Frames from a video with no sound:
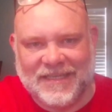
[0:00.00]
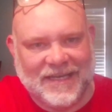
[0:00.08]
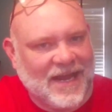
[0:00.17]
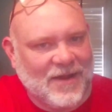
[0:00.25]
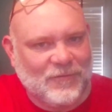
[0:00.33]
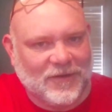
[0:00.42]

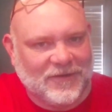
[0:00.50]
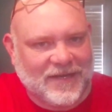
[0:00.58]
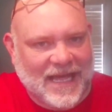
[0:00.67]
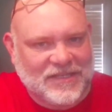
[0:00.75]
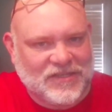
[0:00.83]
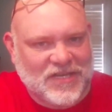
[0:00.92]
Today we're
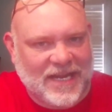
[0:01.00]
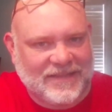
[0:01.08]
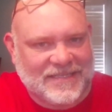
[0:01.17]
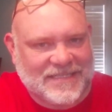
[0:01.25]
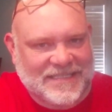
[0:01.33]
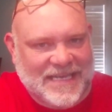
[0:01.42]
looking at
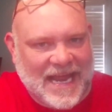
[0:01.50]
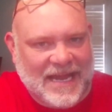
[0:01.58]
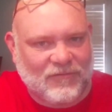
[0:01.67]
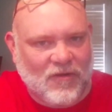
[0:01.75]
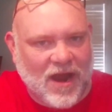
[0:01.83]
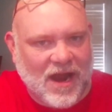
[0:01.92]
Jake the
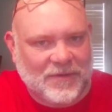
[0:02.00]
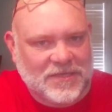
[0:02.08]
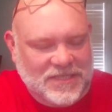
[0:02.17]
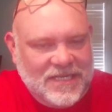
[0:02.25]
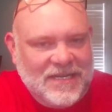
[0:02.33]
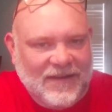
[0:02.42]
Snake
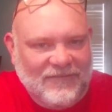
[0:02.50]
Roberts